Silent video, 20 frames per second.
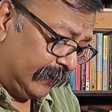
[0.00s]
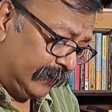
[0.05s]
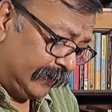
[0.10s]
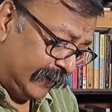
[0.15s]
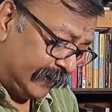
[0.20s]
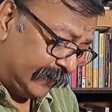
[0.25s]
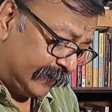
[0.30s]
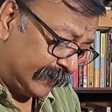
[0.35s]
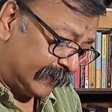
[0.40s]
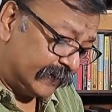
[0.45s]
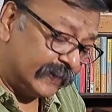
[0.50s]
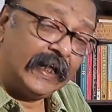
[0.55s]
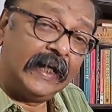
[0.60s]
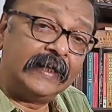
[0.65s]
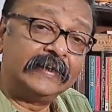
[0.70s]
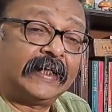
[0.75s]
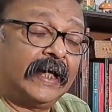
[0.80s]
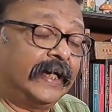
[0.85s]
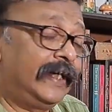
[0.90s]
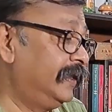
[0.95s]
this,
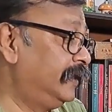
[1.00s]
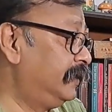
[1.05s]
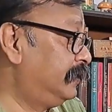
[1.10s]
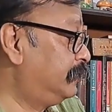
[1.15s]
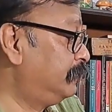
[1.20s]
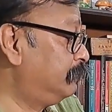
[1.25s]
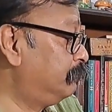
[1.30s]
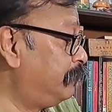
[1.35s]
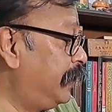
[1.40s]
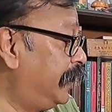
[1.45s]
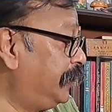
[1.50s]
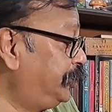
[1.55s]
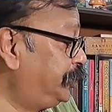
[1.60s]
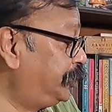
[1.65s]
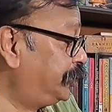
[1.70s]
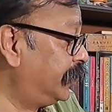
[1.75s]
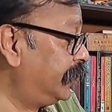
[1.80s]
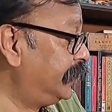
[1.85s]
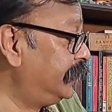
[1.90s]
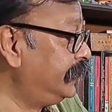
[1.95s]
as I
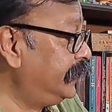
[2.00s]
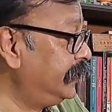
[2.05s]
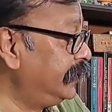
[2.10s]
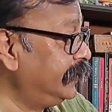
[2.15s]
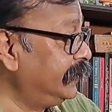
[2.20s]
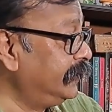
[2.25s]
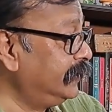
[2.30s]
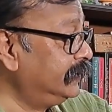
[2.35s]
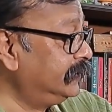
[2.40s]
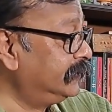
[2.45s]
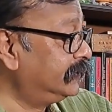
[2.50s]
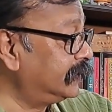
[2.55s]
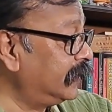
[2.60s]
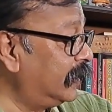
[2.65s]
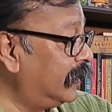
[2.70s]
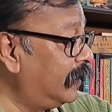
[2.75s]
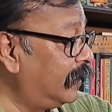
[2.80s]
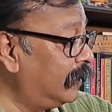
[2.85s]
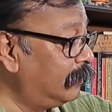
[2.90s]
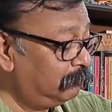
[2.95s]
mentioned, is
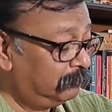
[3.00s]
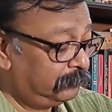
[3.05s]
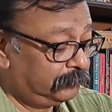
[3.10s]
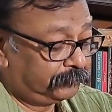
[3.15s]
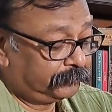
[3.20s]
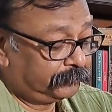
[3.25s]
a